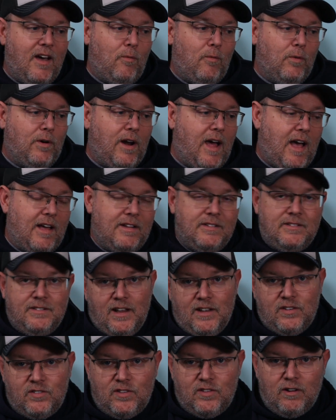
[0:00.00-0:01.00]
we're not
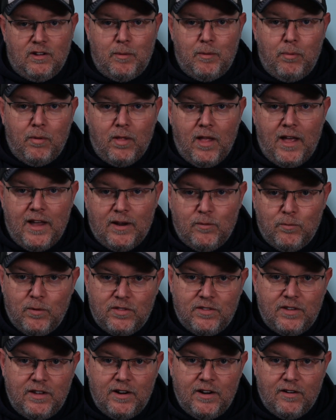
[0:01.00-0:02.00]
necessarily playing with
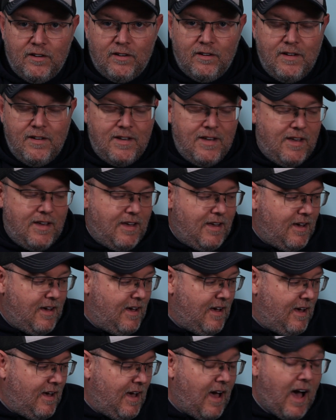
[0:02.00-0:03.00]
gear
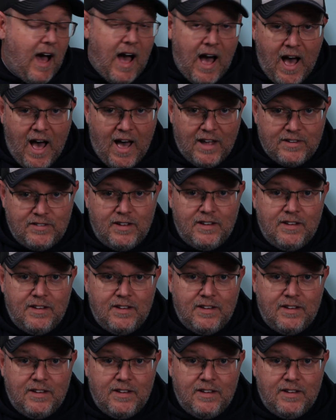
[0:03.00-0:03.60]
uh, hot